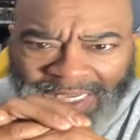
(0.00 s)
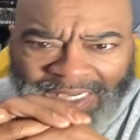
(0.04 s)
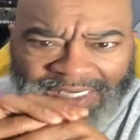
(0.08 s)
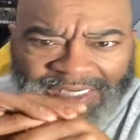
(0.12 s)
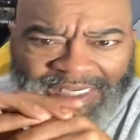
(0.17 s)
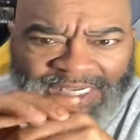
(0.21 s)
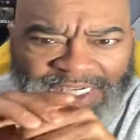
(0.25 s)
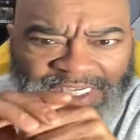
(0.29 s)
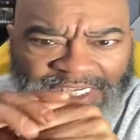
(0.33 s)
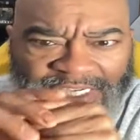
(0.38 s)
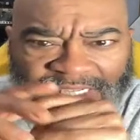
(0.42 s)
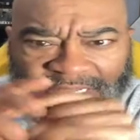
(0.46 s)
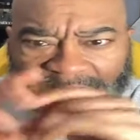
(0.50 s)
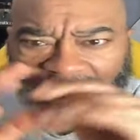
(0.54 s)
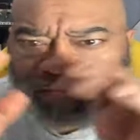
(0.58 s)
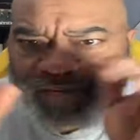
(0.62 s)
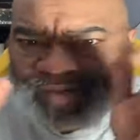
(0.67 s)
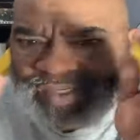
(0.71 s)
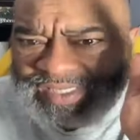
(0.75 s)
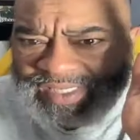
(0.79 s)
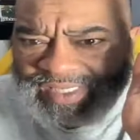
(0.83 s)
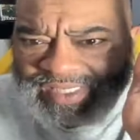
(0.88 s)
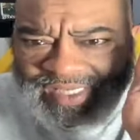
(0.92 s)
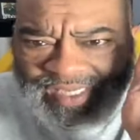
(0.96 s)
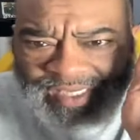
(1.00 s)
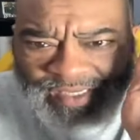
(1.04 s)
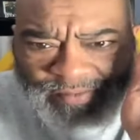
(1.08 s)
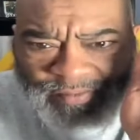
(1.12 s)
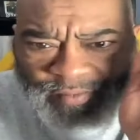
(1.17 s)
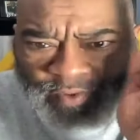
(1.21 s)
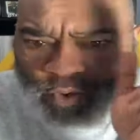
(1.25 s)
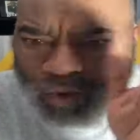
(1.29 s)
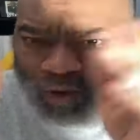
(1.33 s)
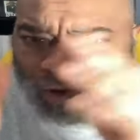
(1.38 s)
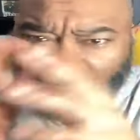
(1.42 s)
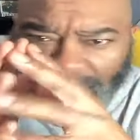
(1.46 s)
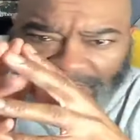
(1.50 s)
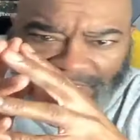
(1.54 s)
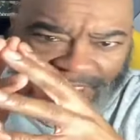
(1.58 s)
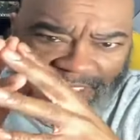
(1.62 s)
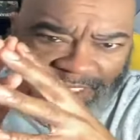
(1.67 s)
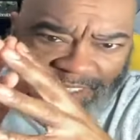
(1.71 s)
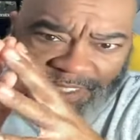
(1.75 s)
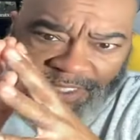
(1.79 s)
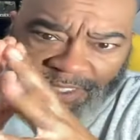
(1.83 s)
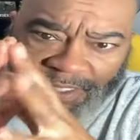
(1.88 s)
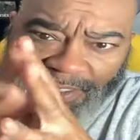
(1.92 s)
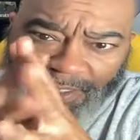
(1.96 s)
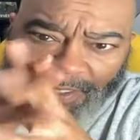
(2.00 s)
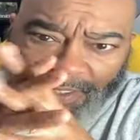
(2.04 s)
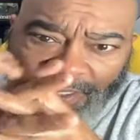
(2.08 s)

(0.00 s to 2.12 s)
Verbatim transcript: teaching them the STEM courses.